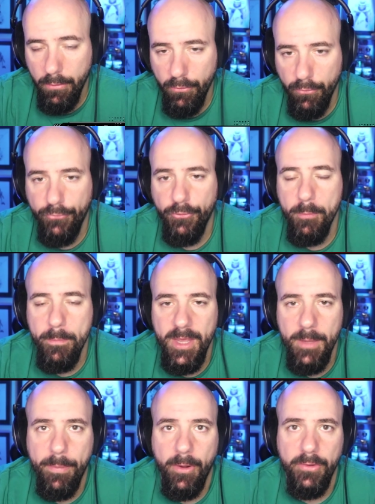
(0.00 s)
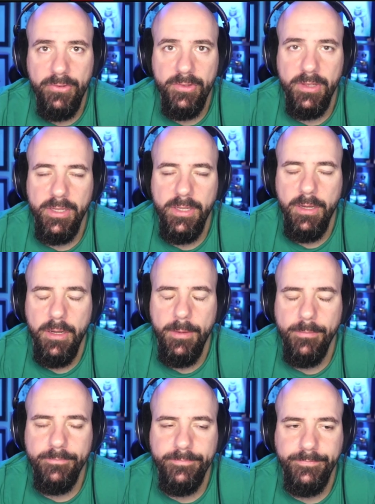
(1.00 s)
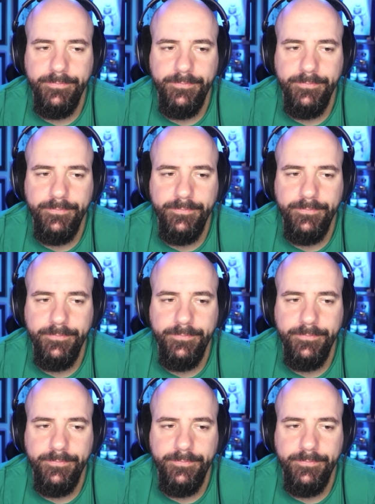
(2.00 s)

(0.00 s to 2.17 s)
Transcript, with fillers: for me personally, um